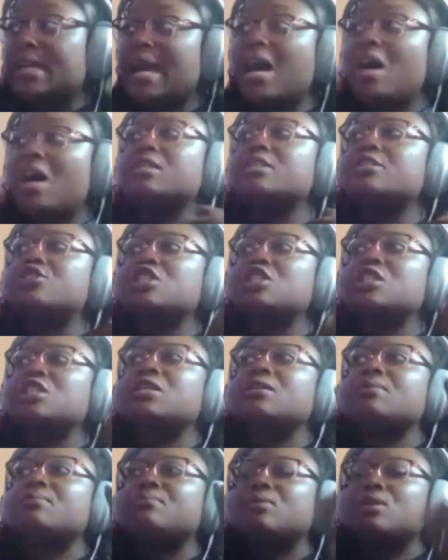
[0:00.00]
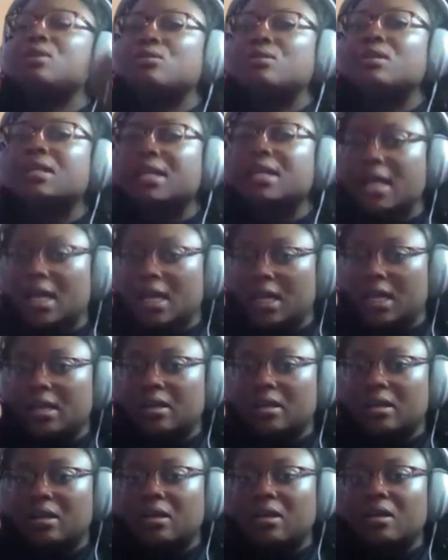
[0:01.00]
How does she
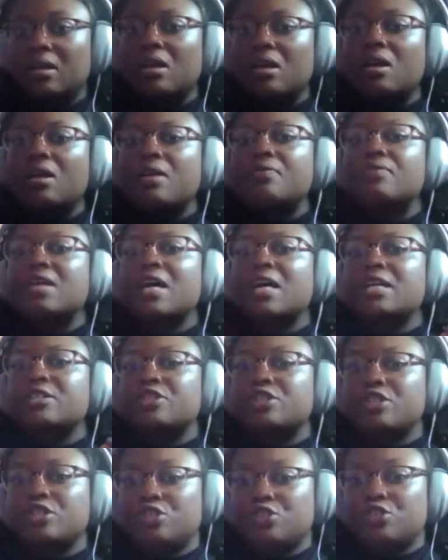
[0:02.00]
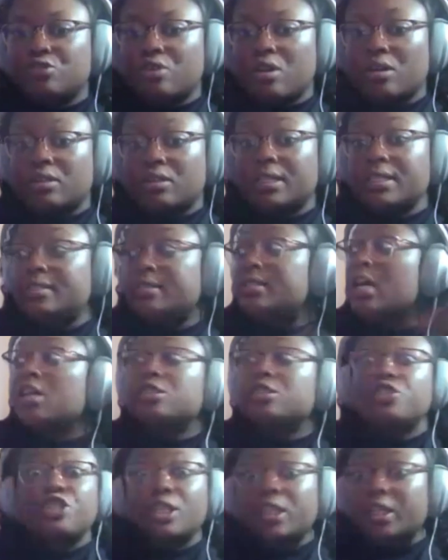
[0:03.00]
communicate that she's struggling?
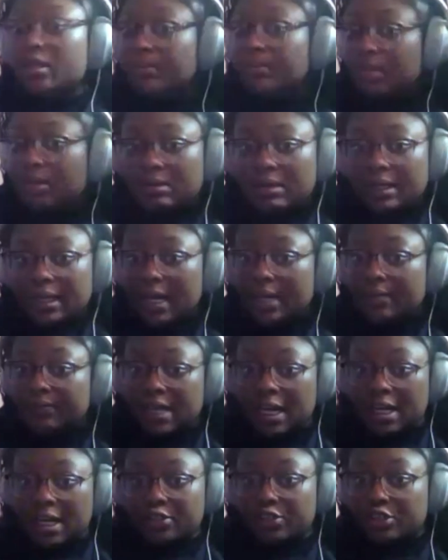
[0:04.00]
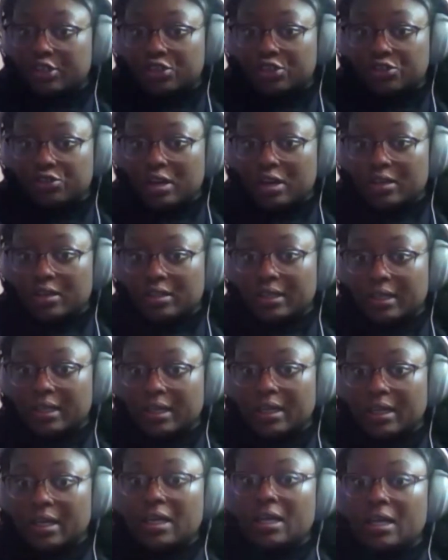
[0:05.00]
Does she communicate that she's
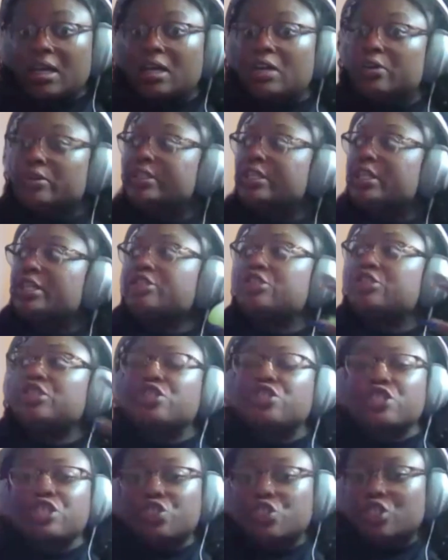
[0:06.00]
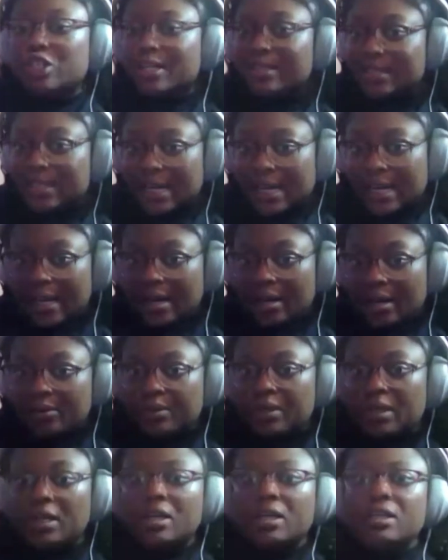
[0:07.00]
struggling? Or does she just shut down?
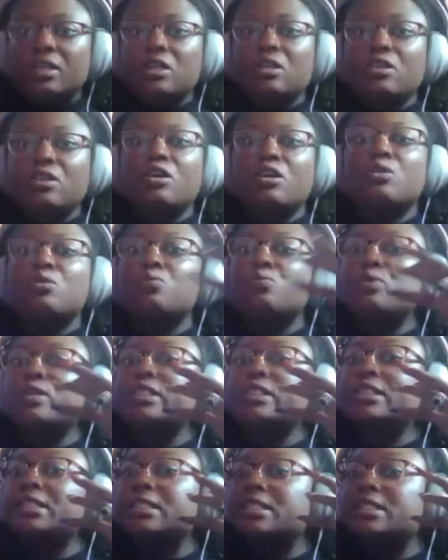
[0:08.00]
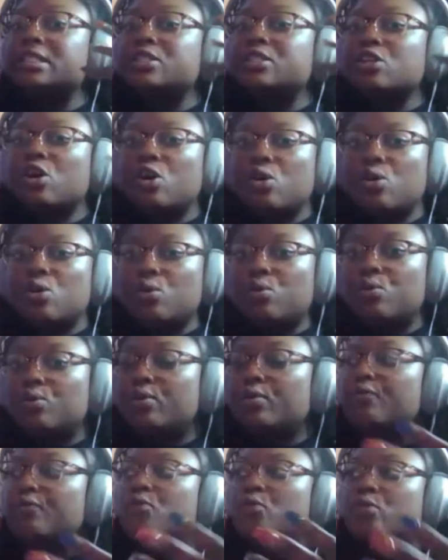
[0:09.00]
Which is its
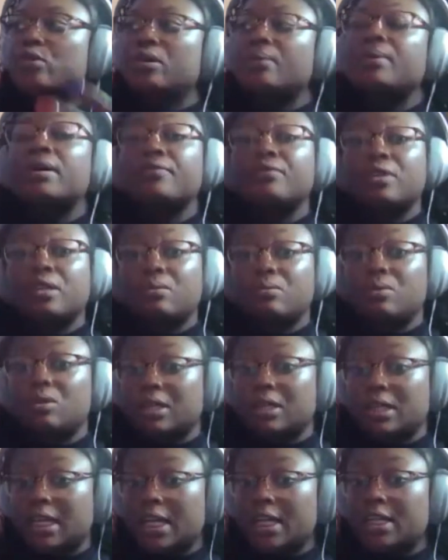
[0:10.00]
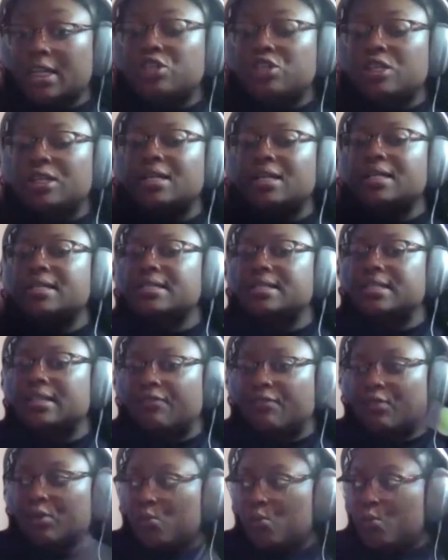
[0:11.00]
own form of communication in a
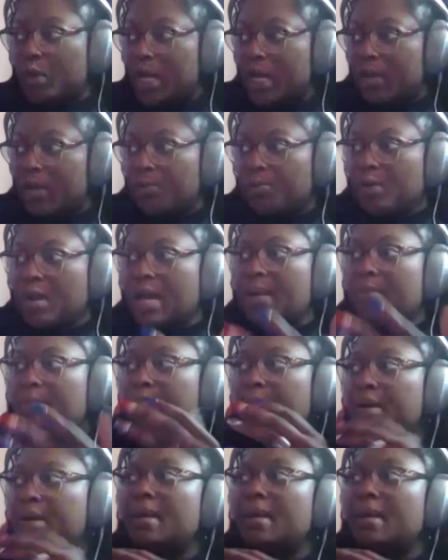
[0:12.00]
different way, right?